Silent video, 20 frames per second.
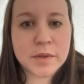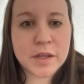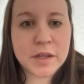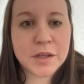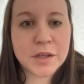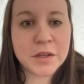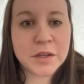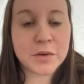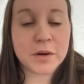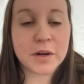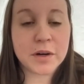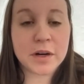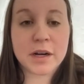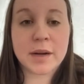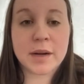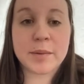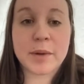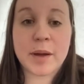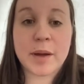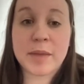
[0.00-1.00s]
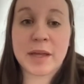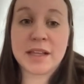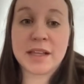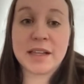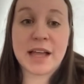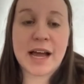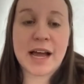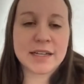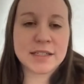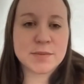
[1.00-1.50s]
your upcoming
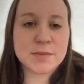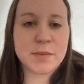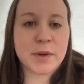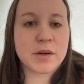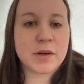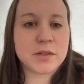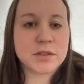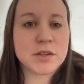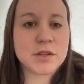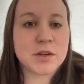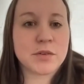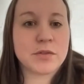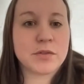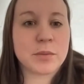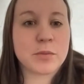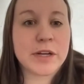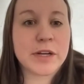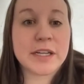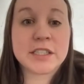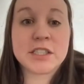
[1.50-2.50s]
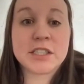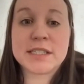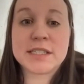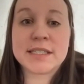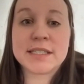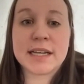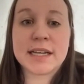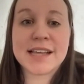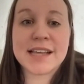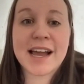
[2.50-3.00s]
class, but also from Rena, she
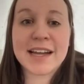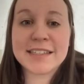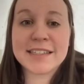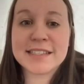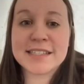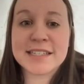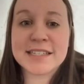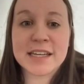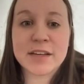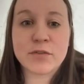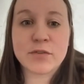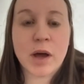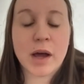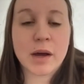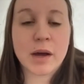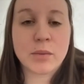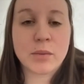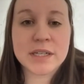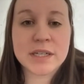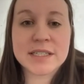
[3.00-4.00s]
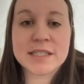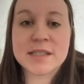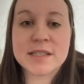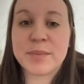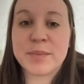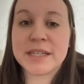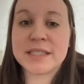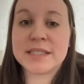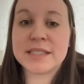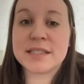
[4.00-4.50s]
says, "Hi, Steve, what is the
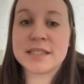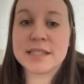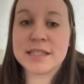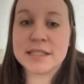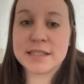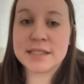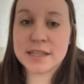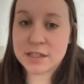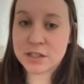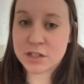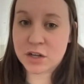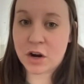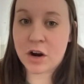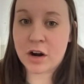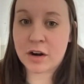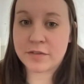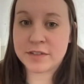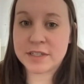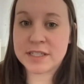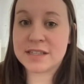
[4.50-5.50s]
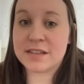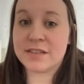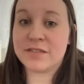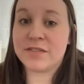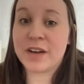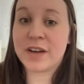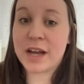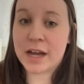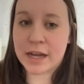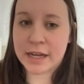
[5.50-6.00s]
best season to harvest the
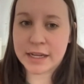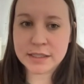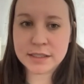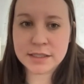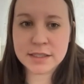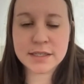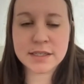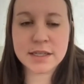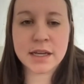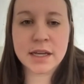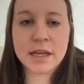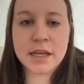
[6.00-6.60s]
vines?